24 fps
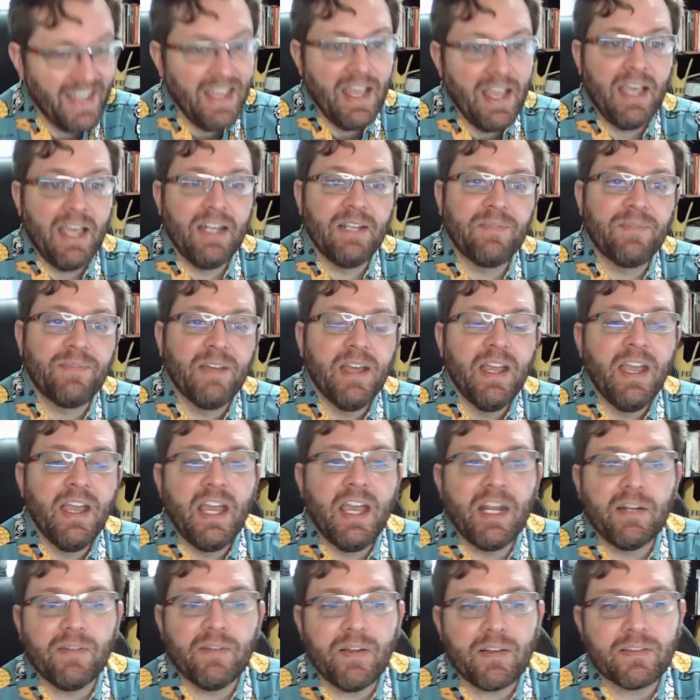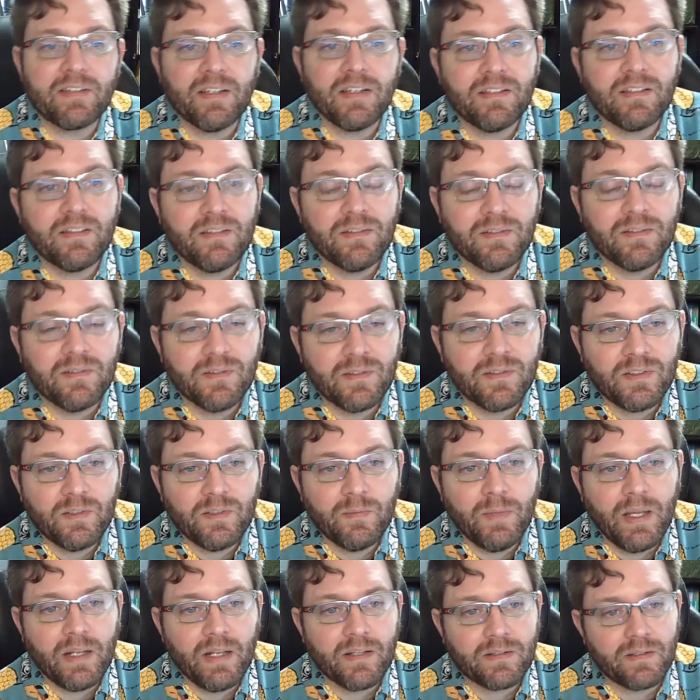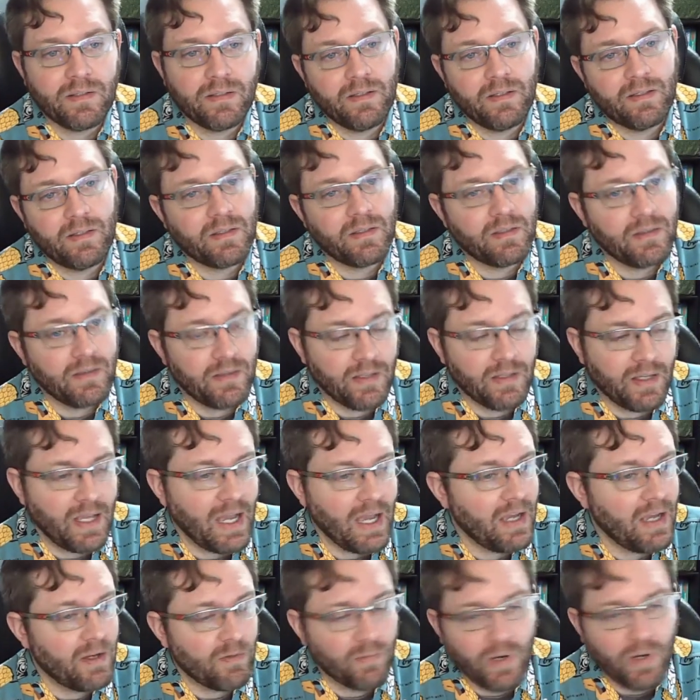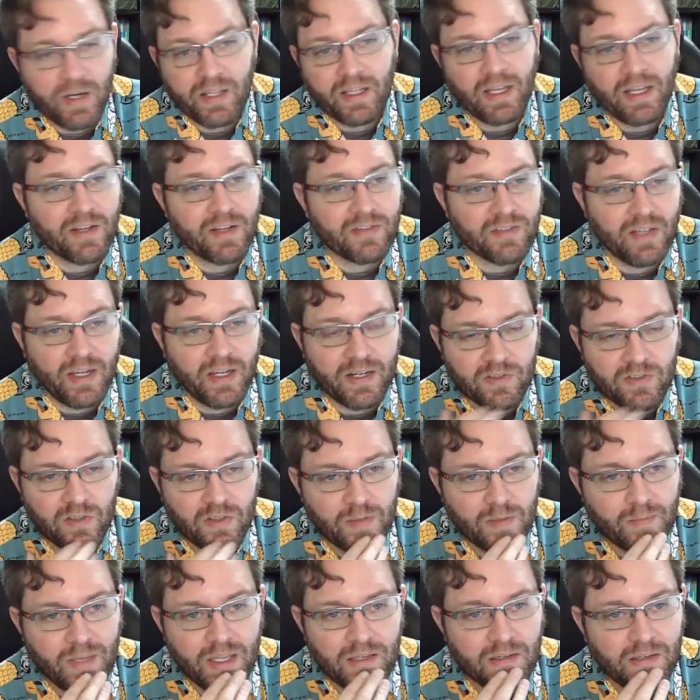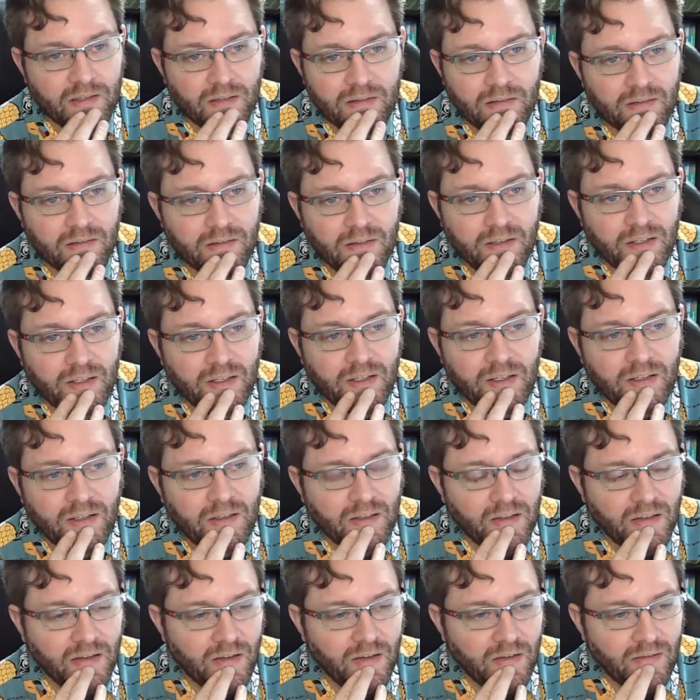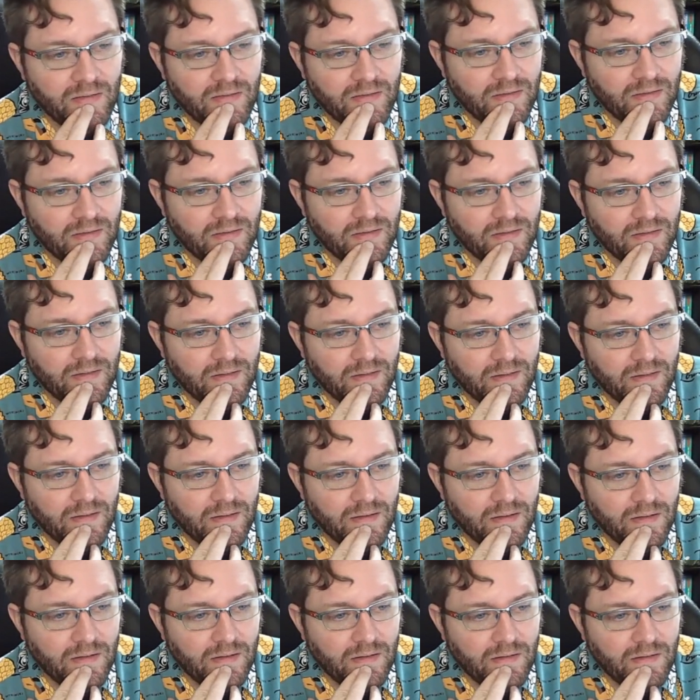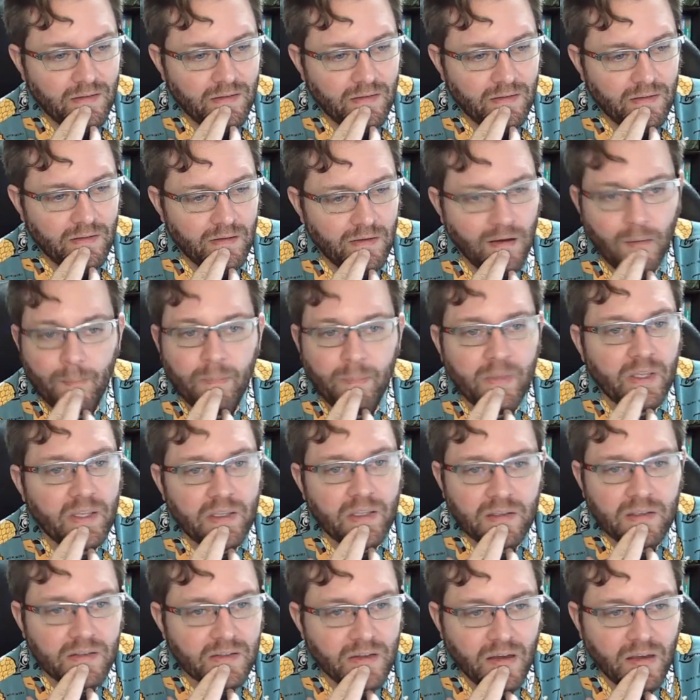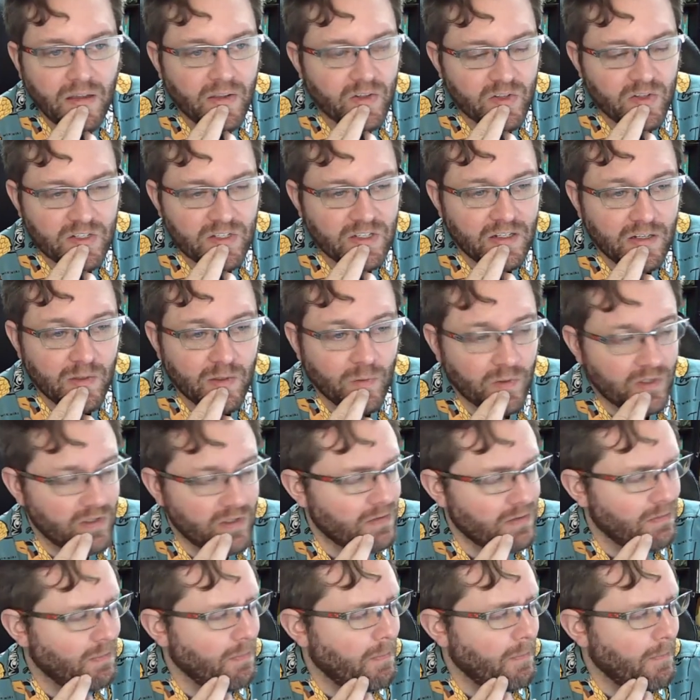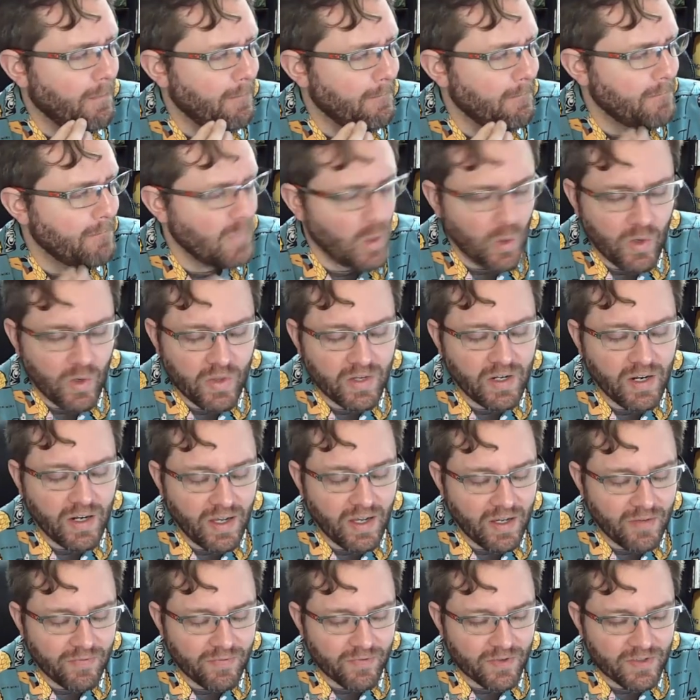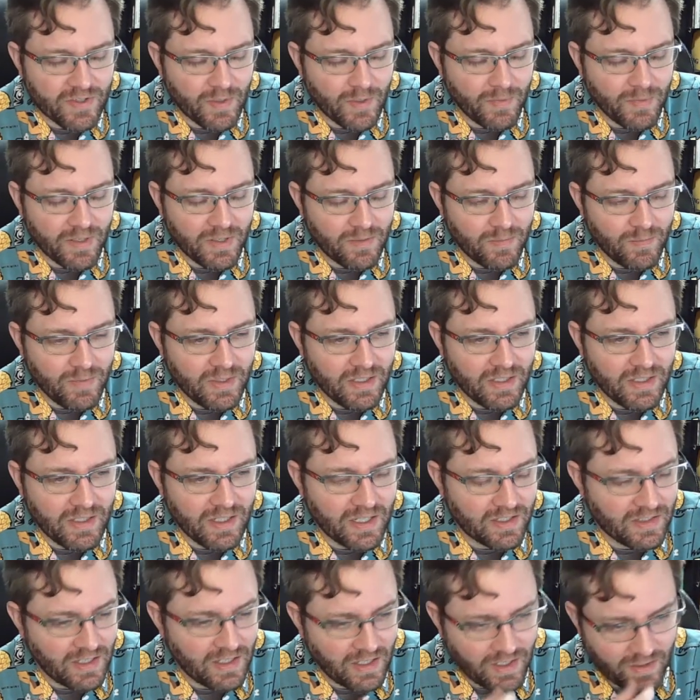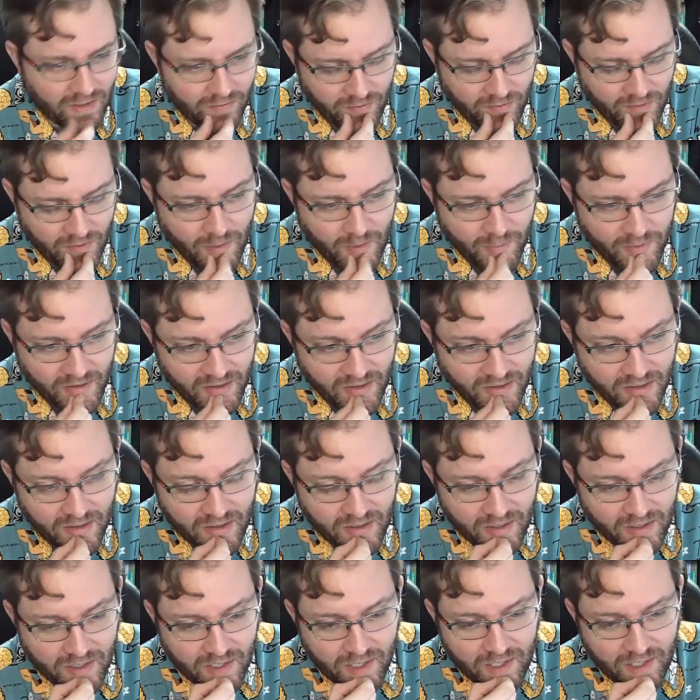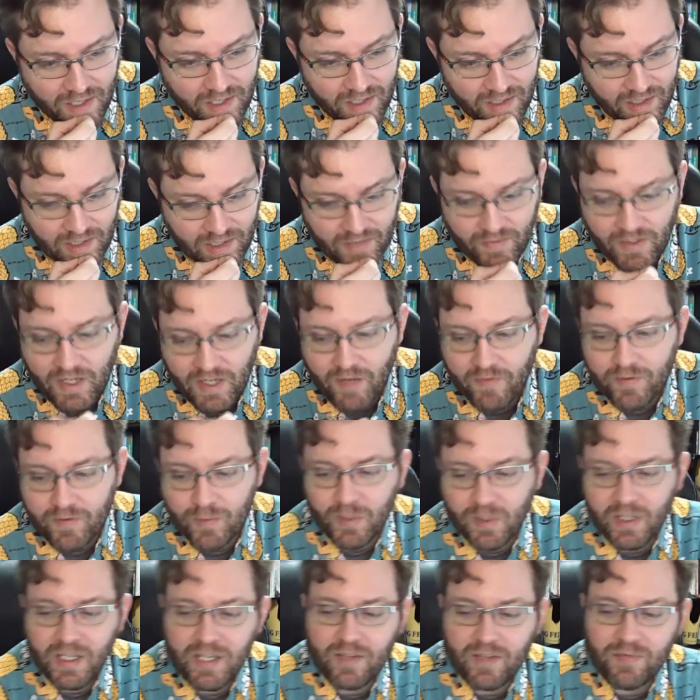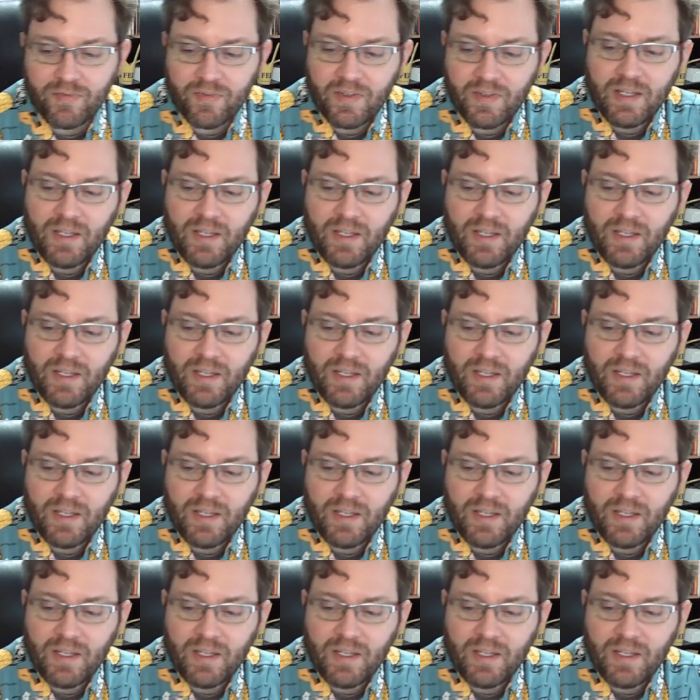and if all of a sudden you made it so the guy who running Exxon is only making, you know, $1 million a year, which is more than enough for somebody to be an executive of a company and live a comfortable life,